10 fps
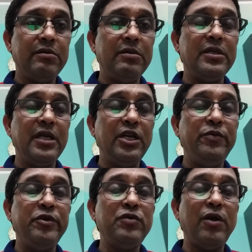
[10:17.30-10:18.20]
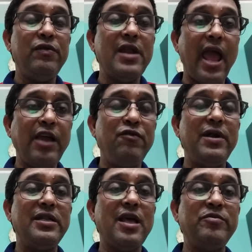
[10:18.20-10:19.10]
individual will
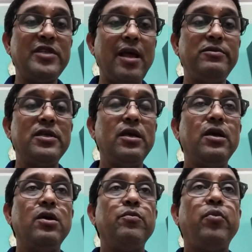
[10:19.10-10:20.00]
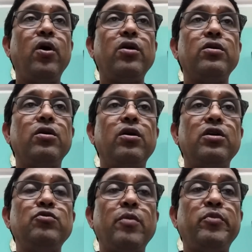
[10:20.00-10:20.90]
acquaint themselves for
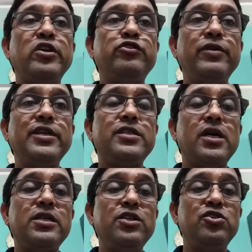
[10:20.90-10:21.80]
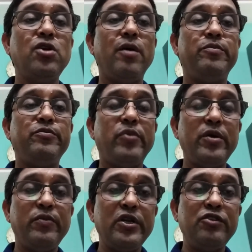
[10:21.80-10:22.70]
pursuing certain job, for
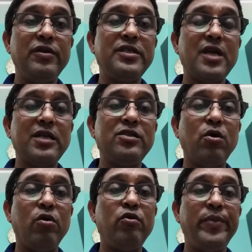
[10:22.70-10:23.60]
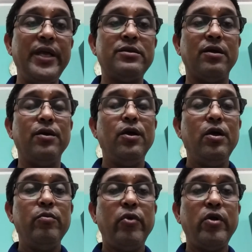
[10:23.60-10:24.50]
pursuing certain occupation,
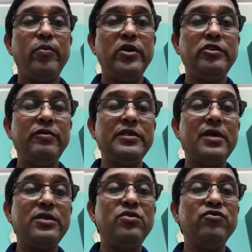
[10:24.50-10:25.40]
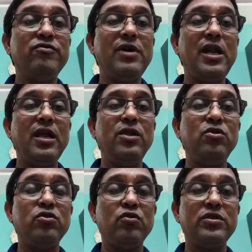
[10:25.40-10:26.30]
for pursuing certain work in
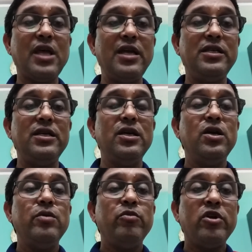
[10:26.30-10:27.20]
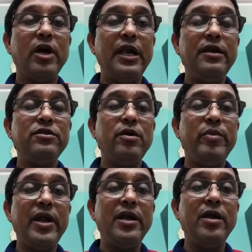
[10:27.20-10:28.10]
the society, for earning the
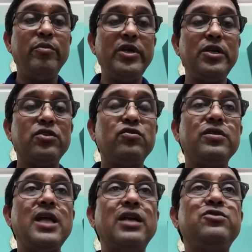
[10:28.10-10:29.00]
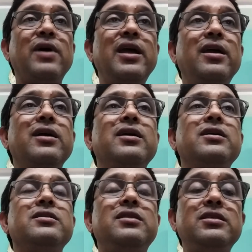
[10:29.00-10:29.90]
bread and butter. So that's why
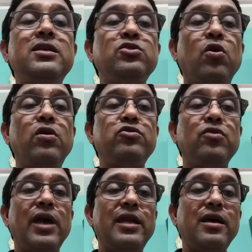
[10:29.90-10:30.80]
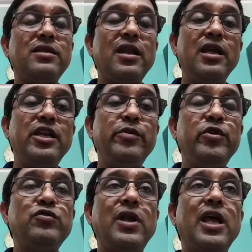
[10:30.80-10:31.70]
this is also another
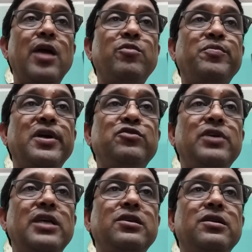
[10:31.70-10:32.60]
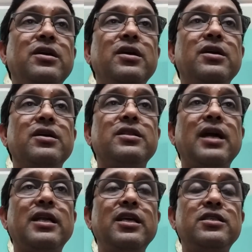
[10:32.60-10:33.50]
individual aim of education,
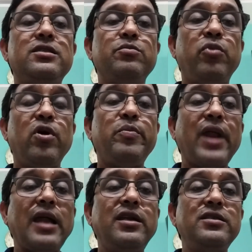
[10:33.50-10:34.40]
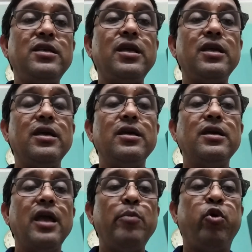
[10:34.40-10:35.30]
that is for practicing
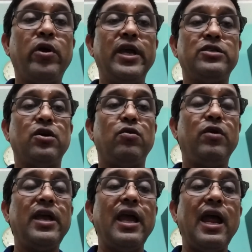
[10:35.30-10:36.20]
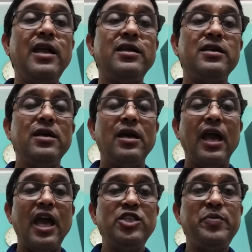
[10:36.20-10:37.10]
a vocation. Okay, and
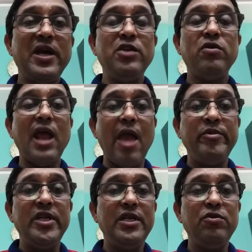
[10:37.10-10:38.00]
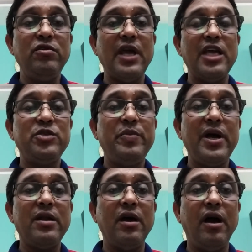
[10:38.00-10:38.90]
as per your aptitude, as
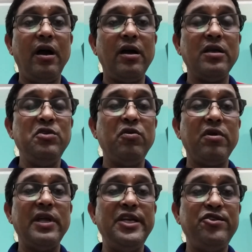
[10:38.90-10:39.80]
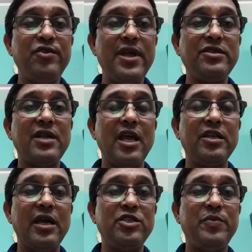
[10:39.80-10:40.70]
per your interest,
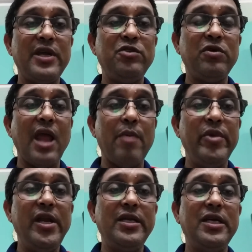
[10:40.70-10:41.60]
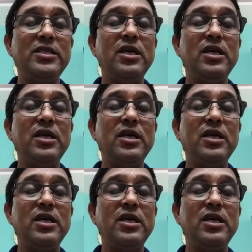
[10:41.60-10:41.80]
as per your abilities,